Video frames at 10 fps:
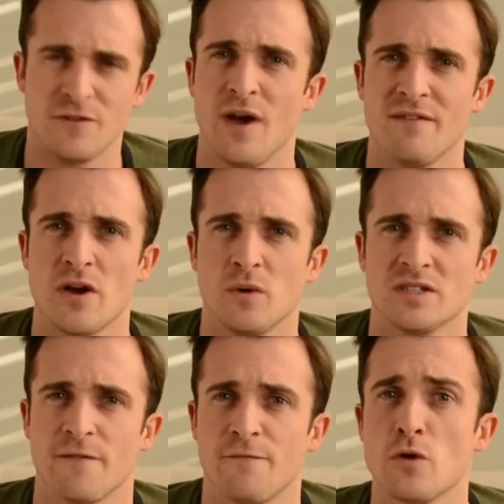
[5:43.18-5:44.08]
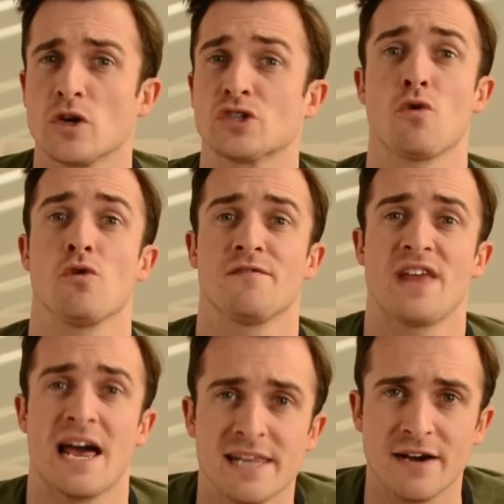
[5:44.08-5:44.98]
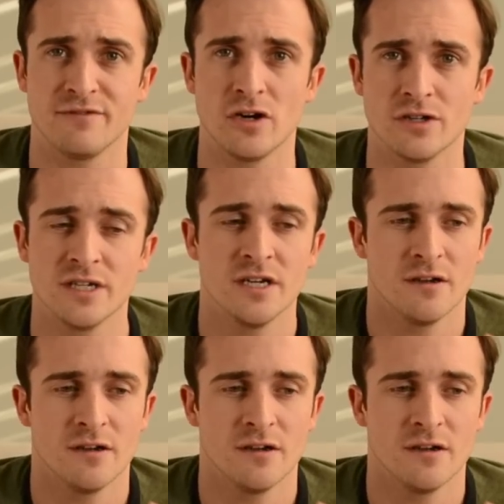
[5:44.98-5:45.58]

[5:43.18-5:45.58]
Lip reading: if you have no one to focus all of that love on,